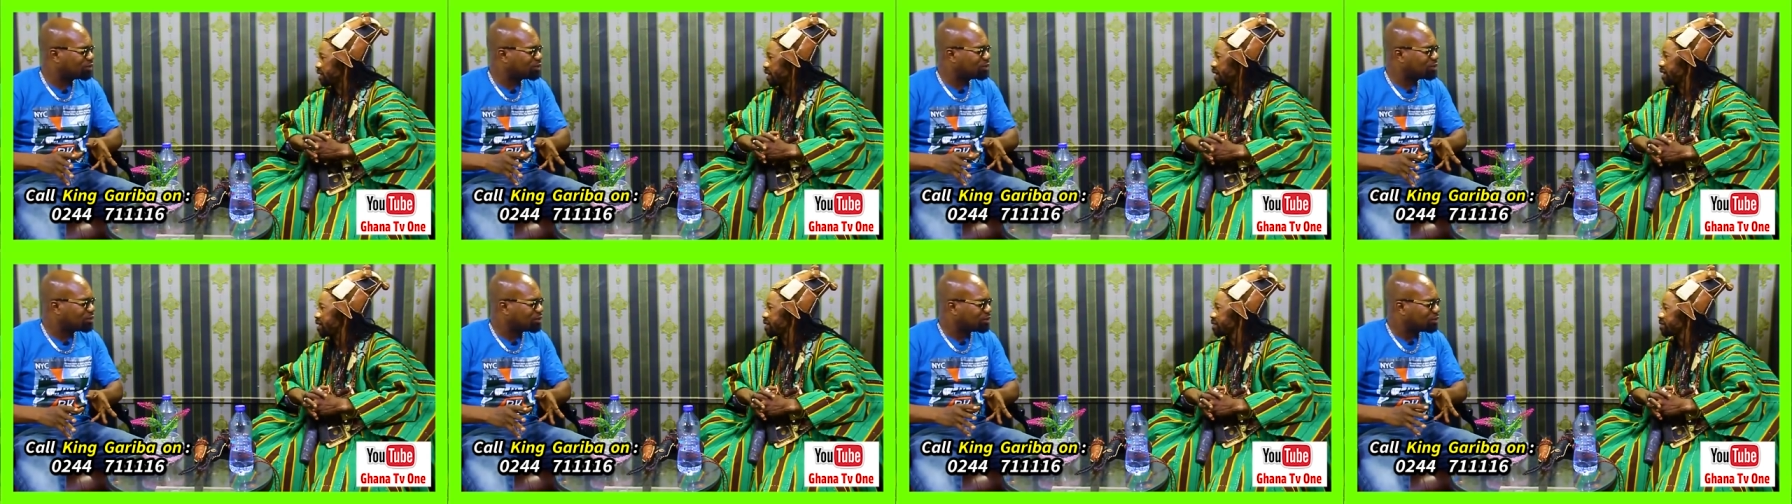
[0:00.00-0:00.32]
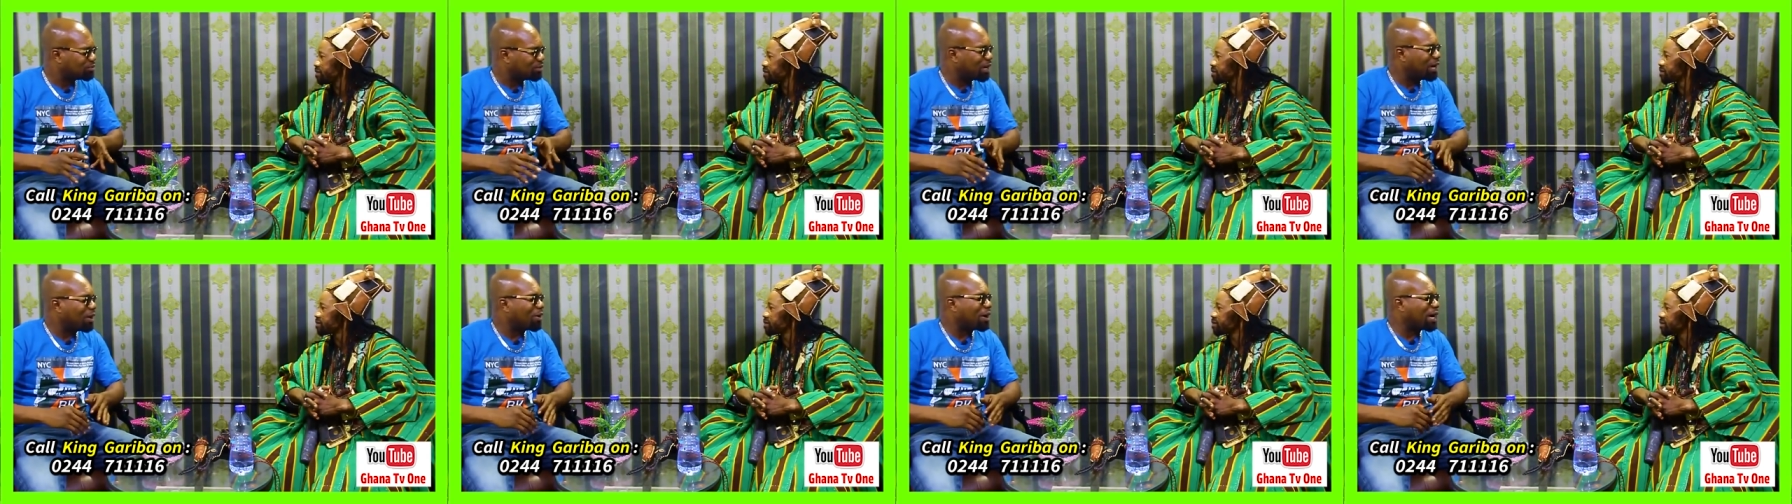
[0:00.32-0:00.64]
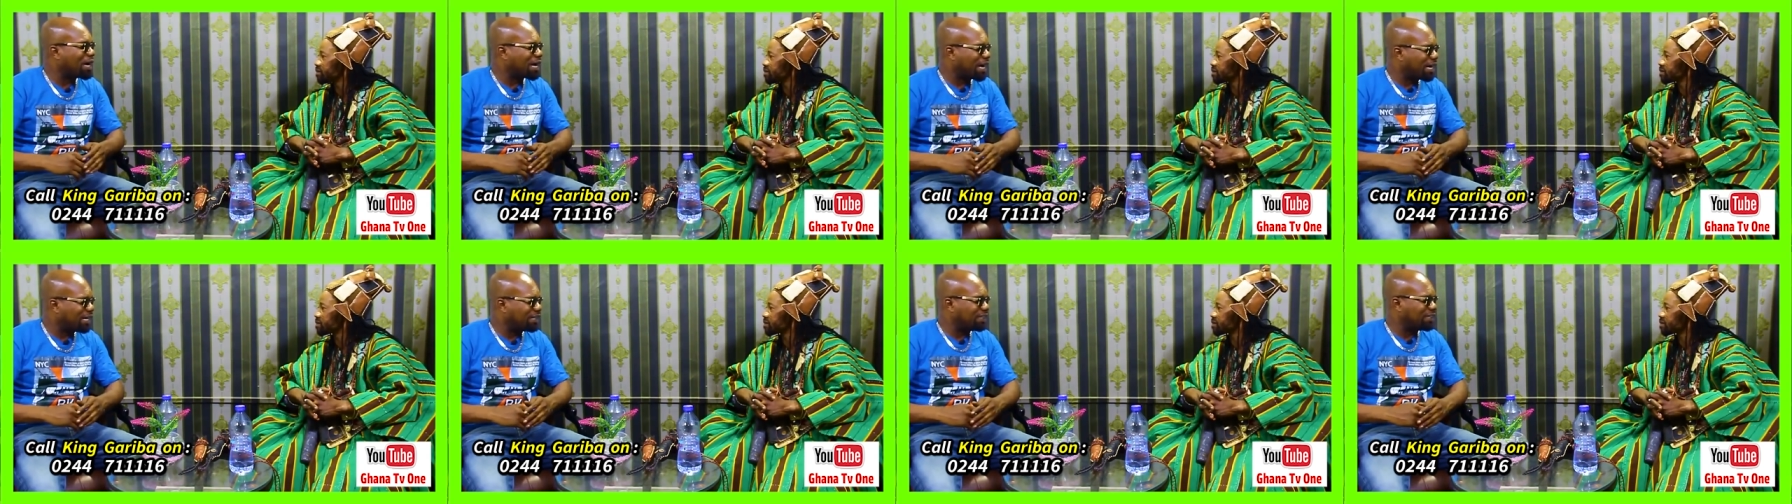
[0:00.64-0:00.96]
Yeah, but
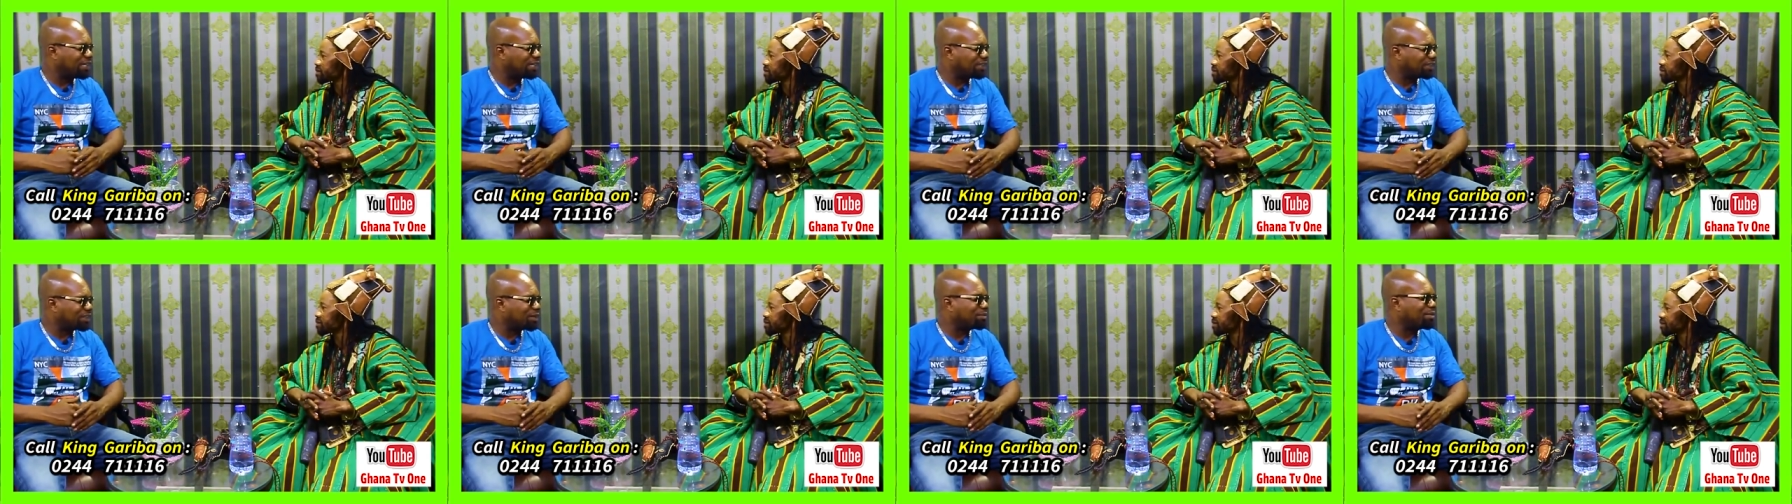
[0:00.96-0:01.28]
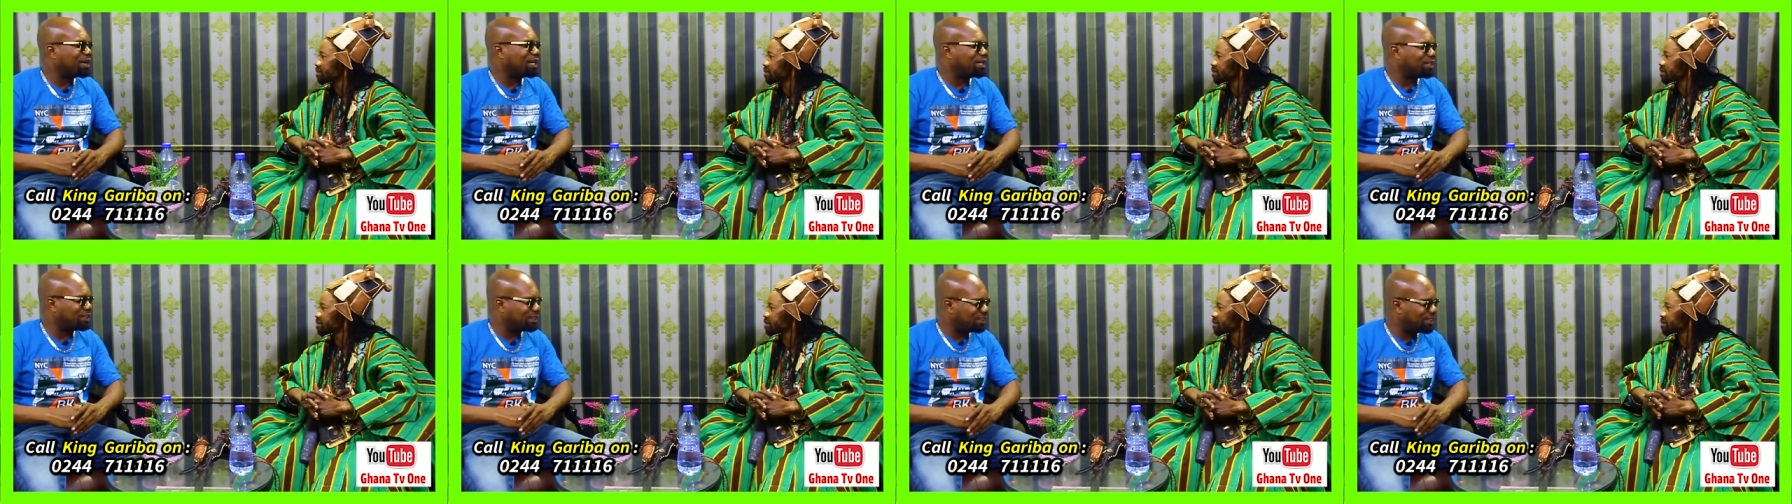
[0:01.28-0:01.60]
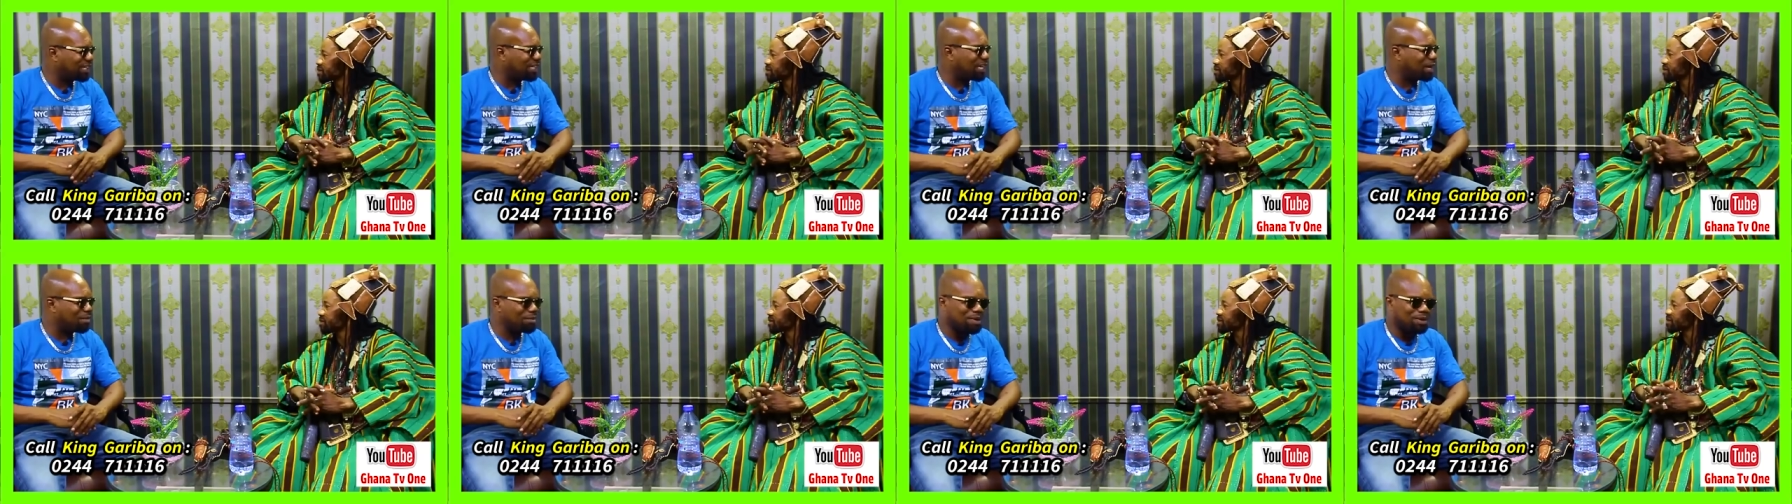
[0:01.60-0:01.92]
why are the
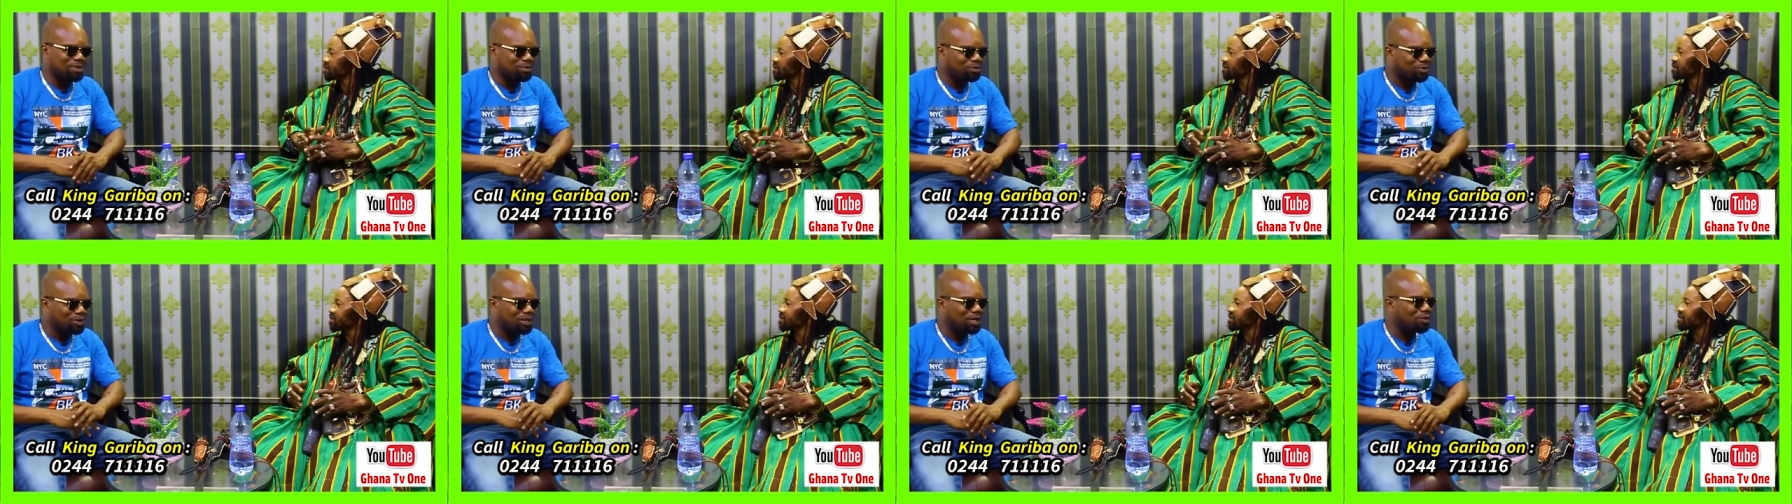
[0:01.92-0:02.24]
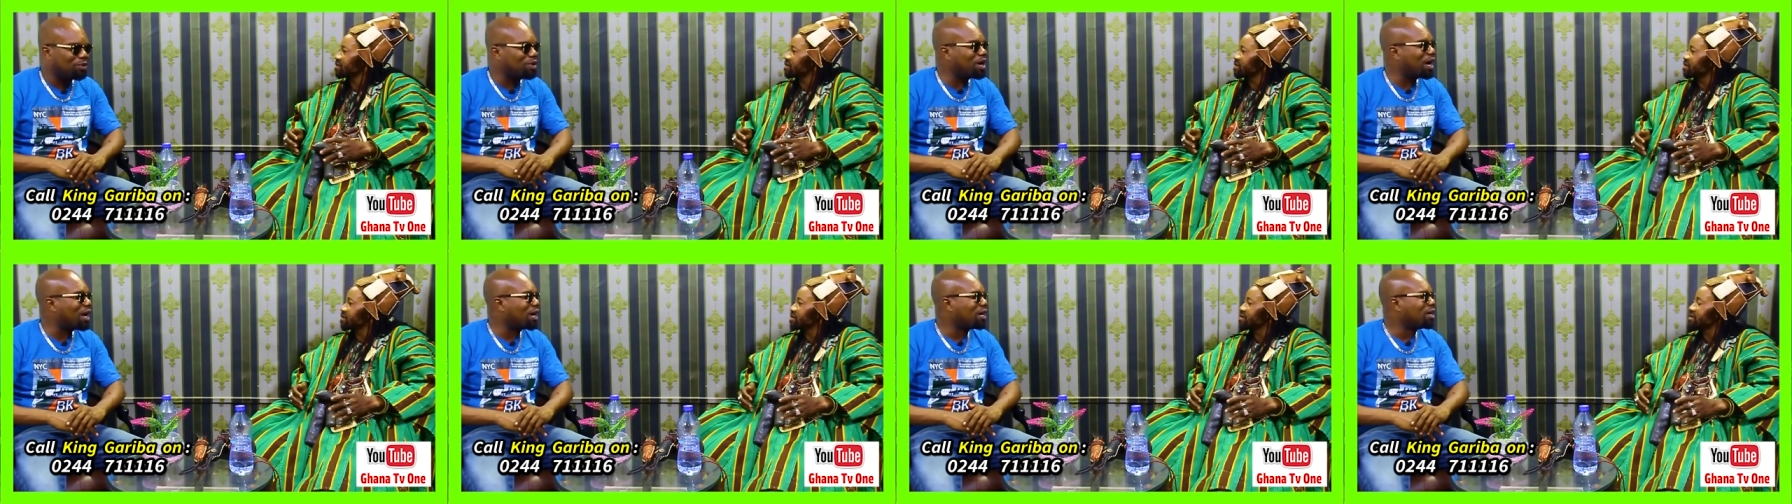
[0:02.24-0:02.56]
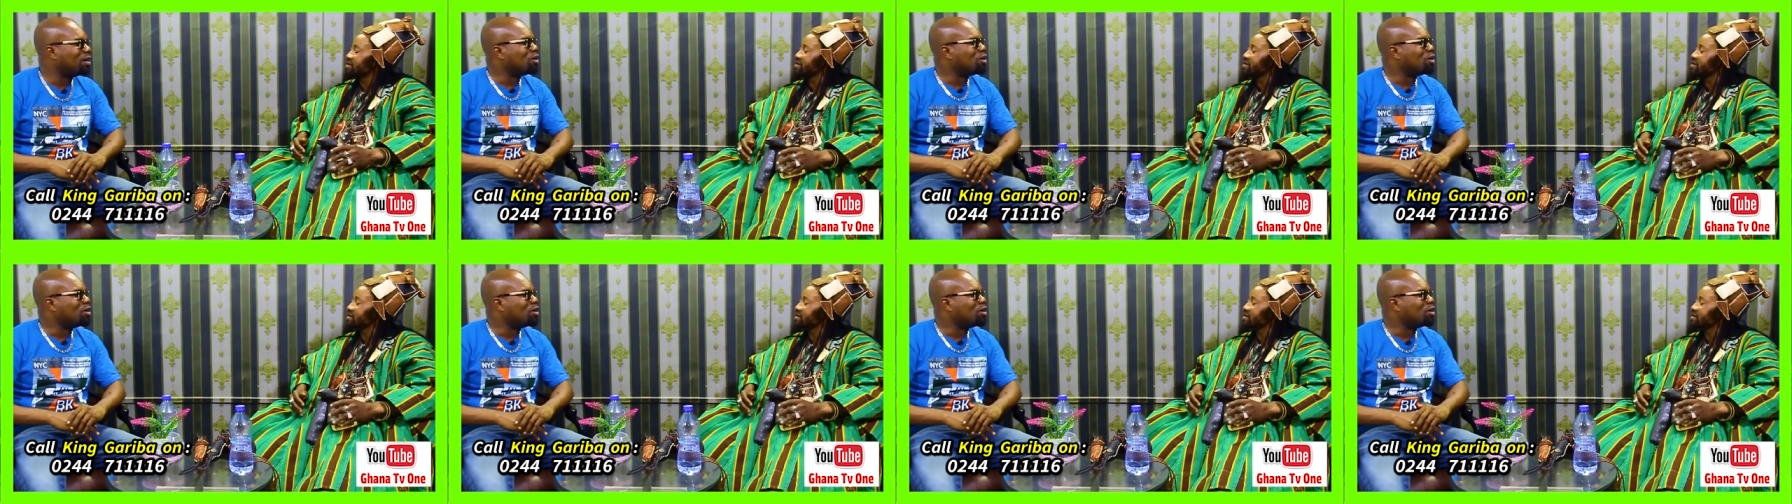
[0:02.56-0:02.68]
Tamalidia? I mean, good way.